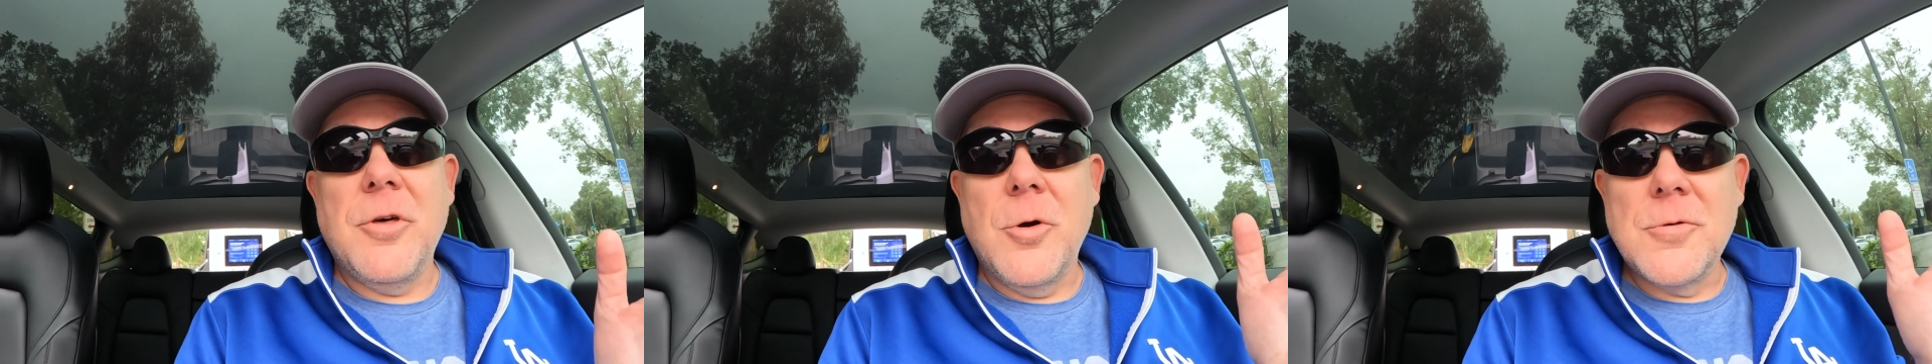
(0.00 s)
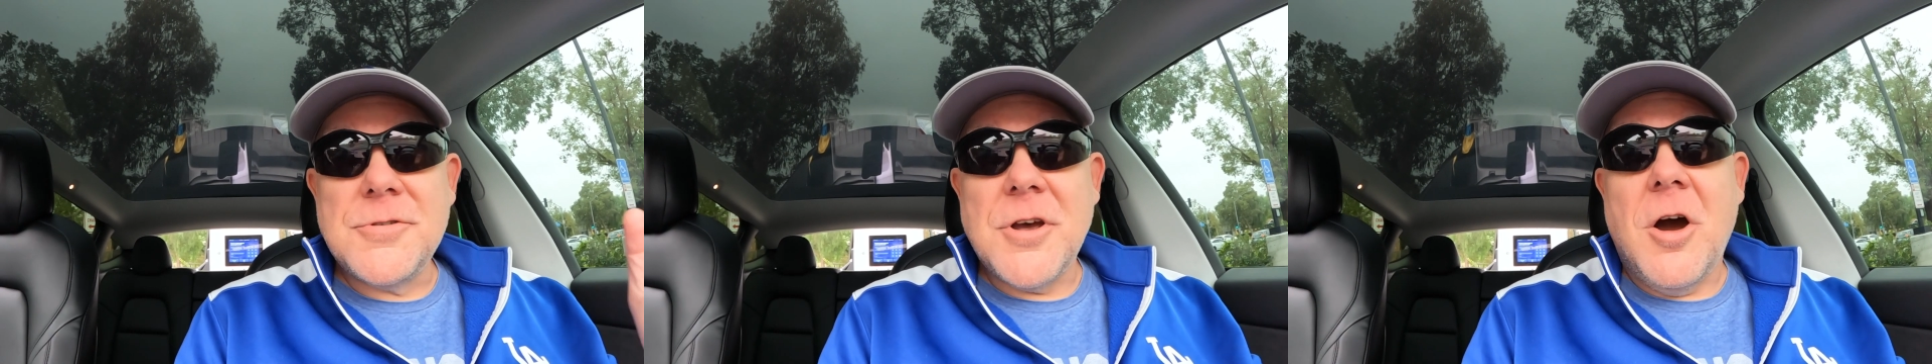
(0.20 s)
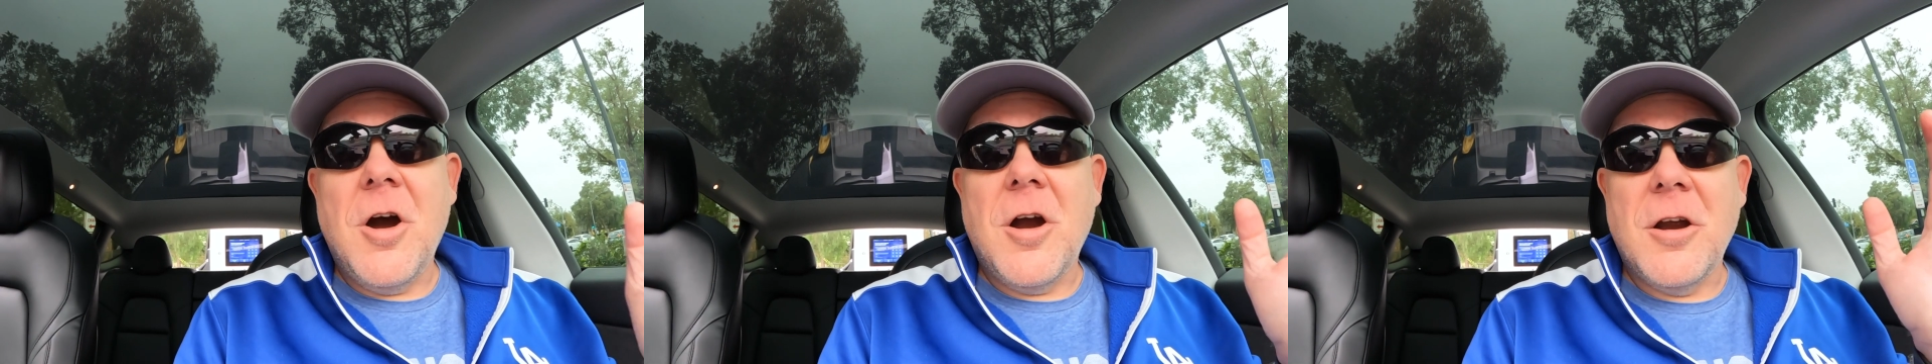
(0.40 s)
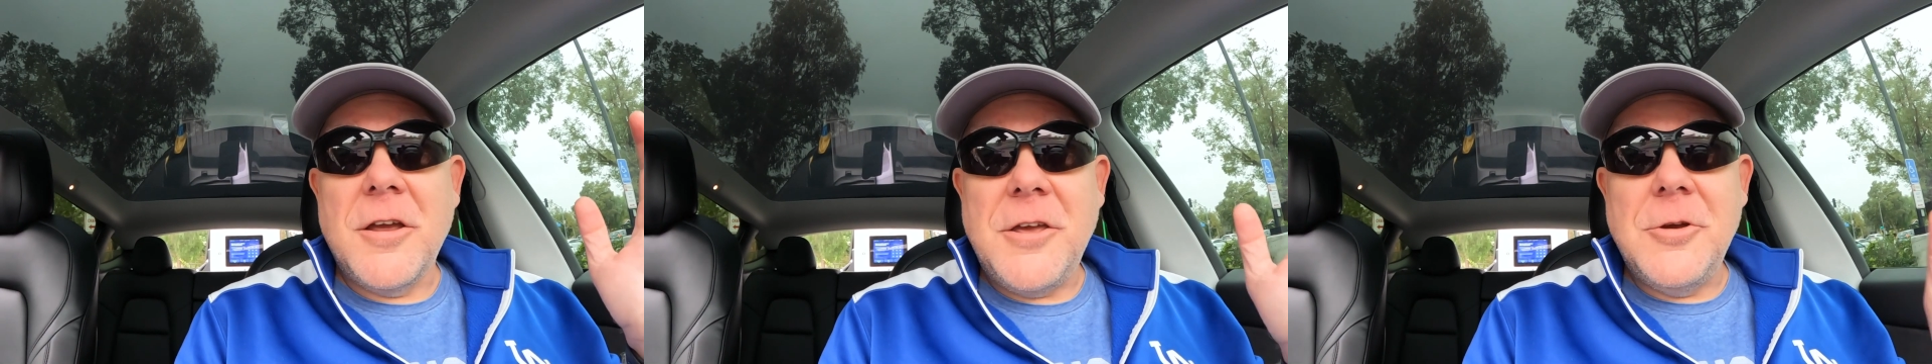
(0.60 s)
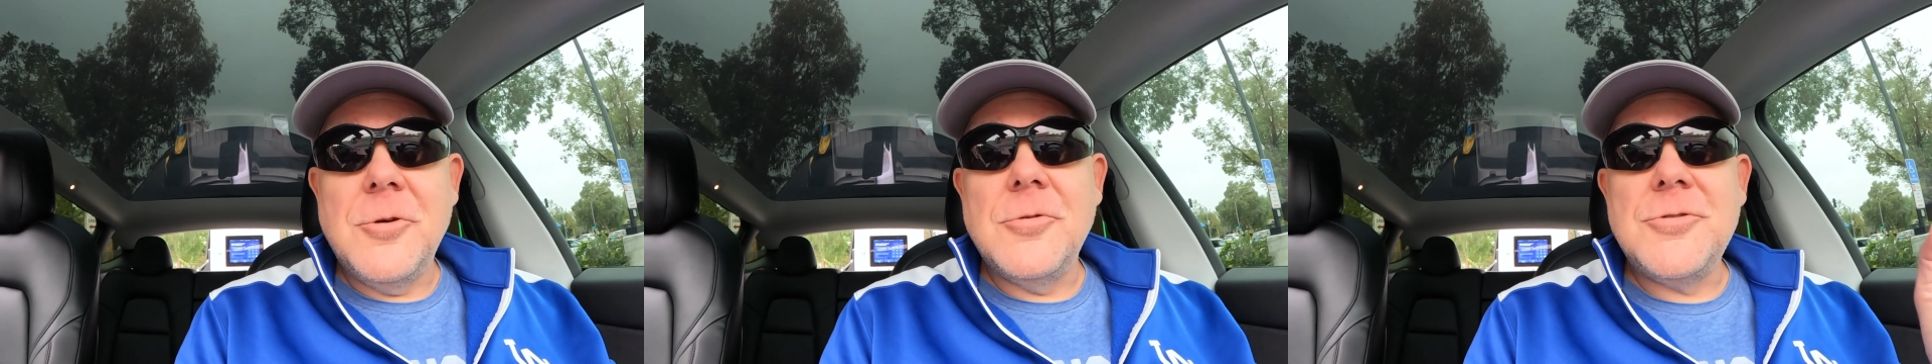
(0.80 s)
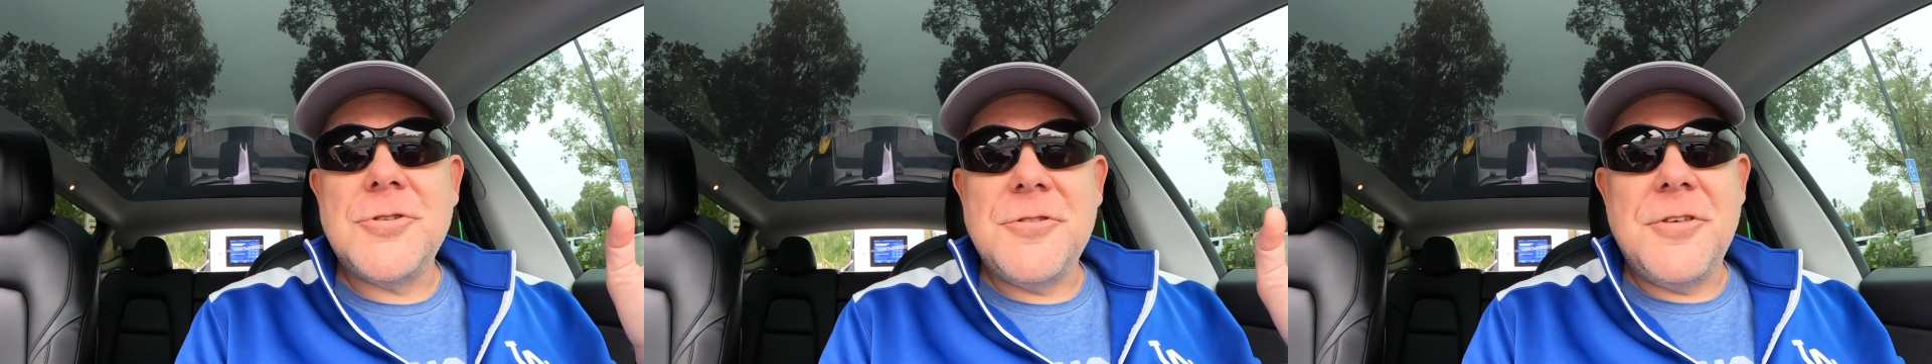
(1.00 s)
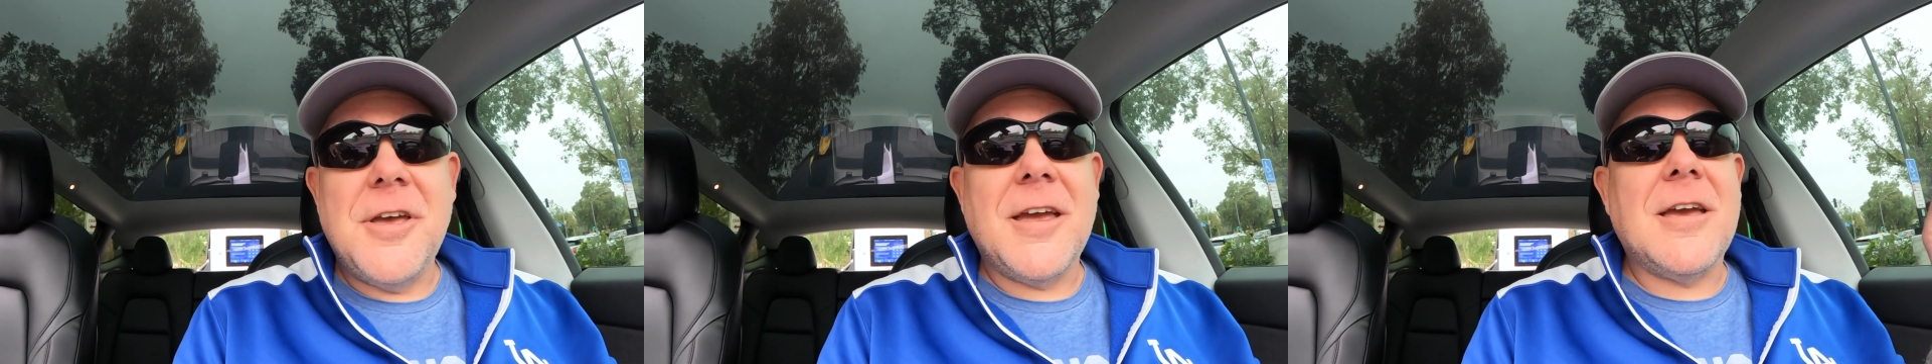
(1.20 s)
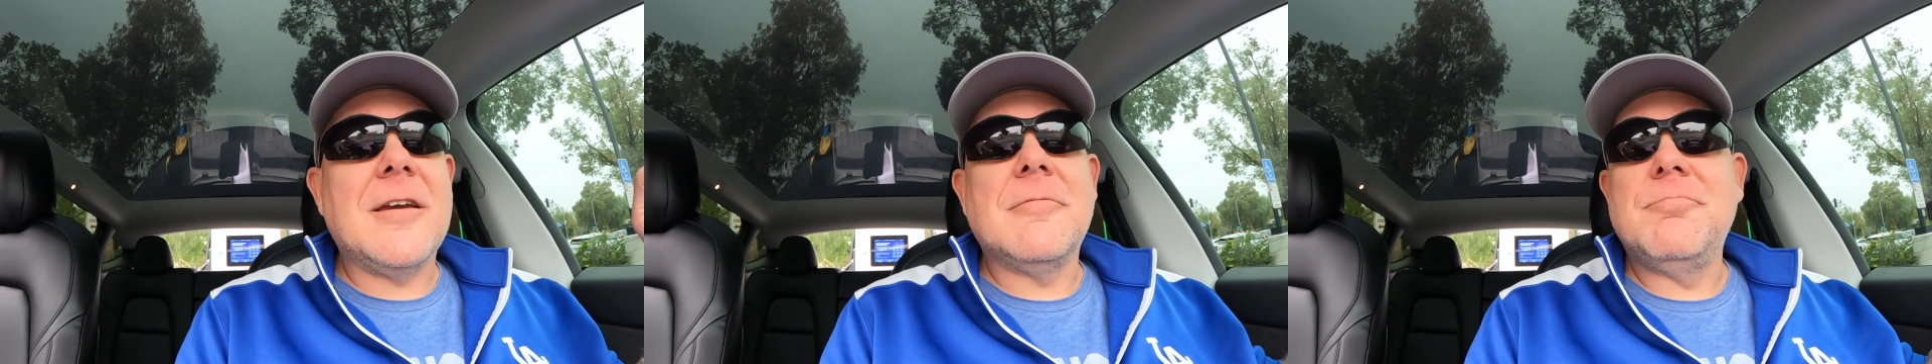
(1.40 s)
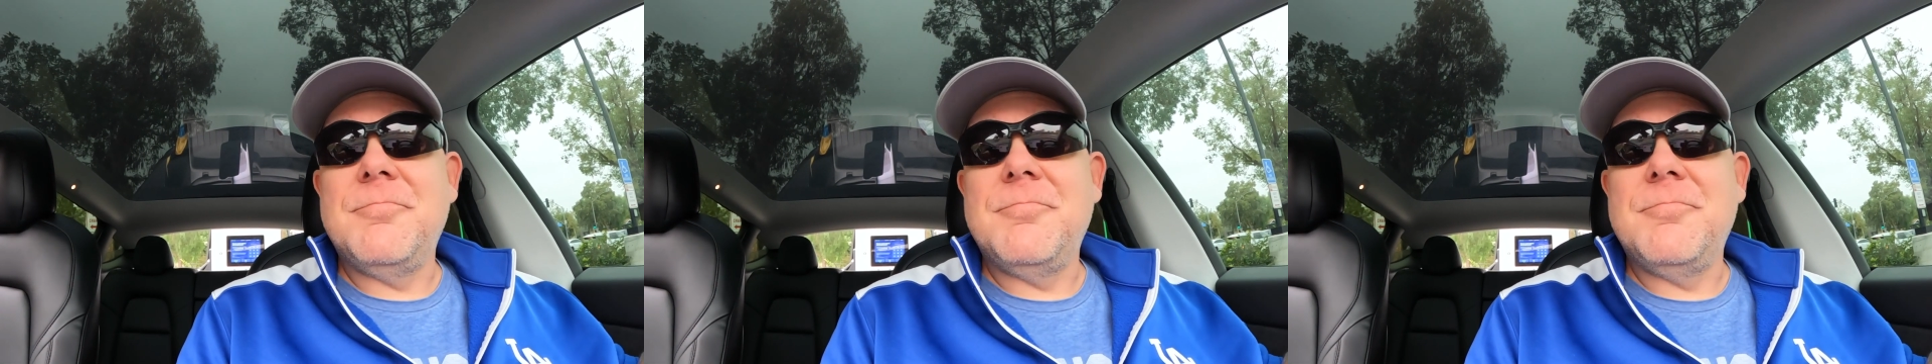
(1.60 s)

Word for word: Those are huge, thick,